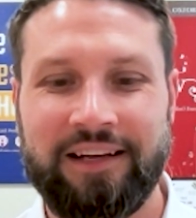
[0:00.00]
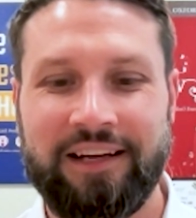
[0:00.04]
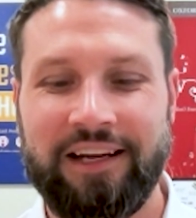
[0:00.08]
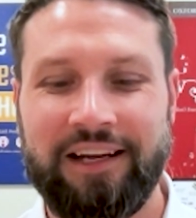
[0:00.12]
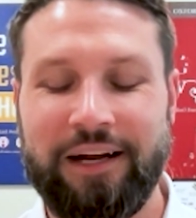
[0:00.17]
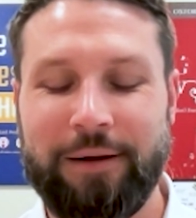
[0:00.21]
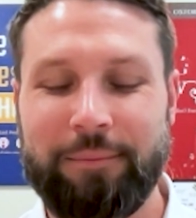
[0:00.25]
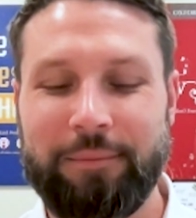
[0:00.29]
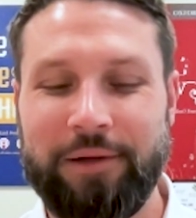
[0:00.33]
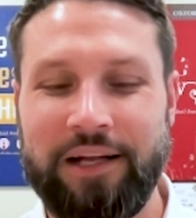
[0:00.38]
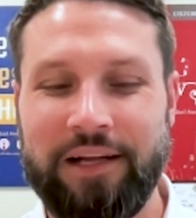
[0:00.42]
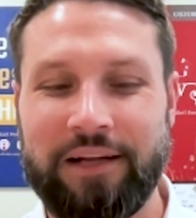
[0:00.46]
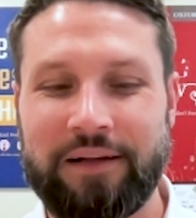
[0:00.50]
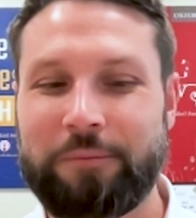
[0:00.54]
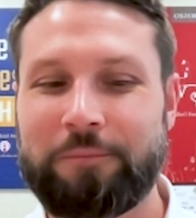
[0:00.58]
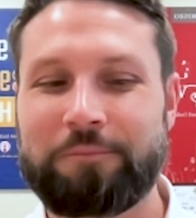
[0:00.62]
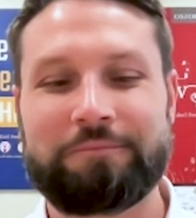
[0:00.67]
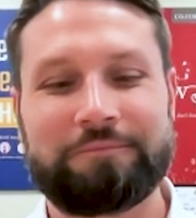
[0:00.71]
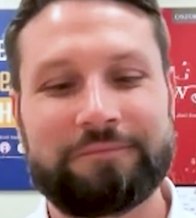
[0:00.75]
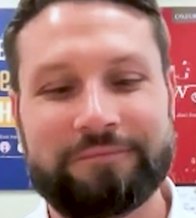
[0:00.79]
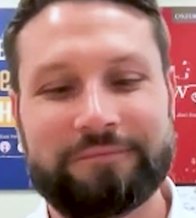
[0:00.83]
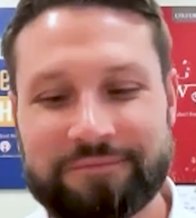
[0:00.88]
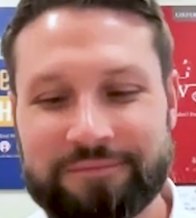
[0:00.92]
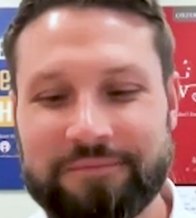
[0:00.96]
And I'm like,
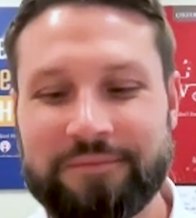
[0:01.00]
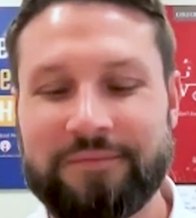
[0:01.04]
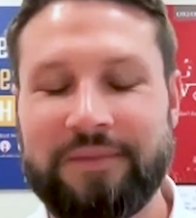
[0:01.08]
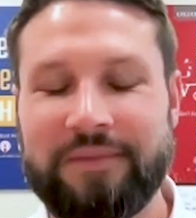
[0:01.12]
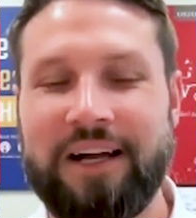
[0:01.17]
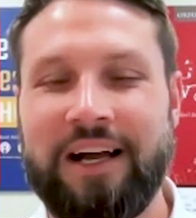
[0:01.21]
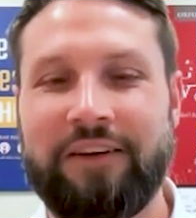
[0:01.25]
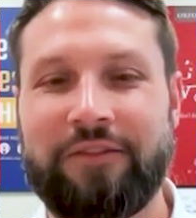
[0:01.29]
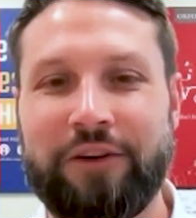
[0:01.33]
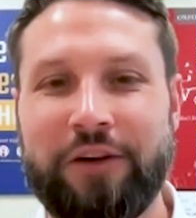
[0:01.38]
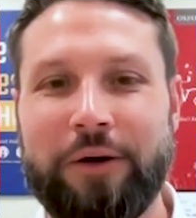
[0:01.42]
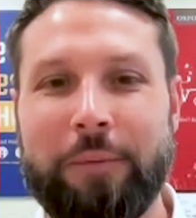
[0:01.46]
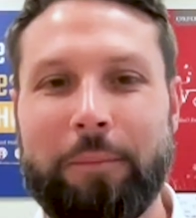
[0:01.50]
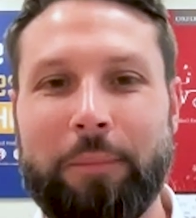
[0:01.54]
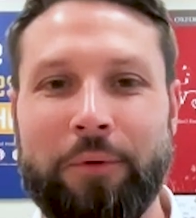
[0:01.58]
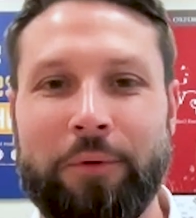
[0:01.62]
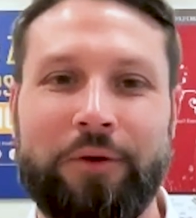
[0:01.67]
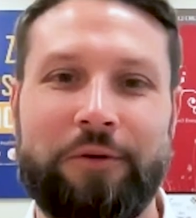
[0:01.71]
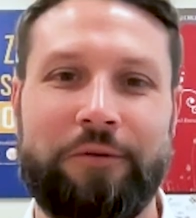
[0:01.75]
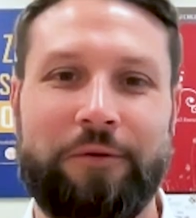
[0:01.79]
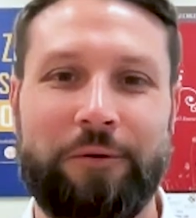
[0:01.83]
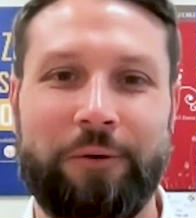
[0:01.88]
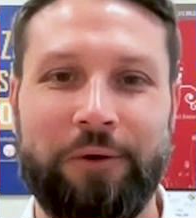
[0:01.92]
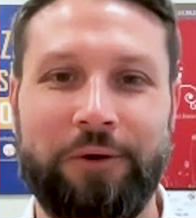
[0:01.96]
I've got a
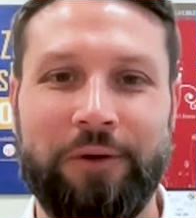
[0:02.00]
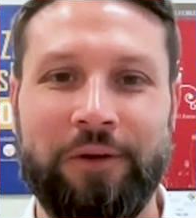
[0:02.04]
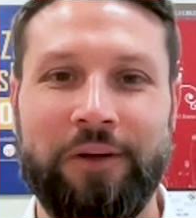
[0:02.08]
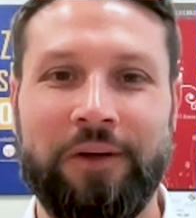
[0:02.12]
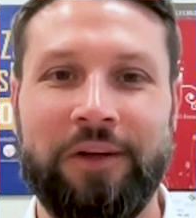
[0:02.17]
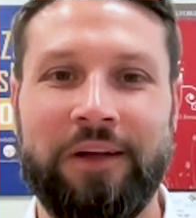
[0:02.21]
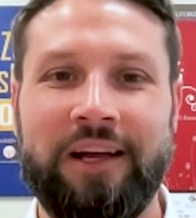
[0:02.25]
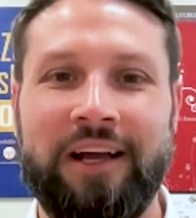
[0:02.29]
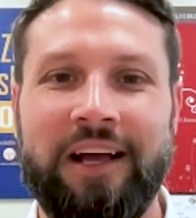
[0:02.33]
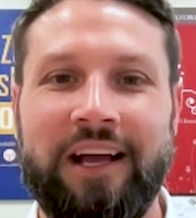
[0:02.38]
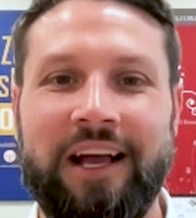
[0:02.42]
book for you.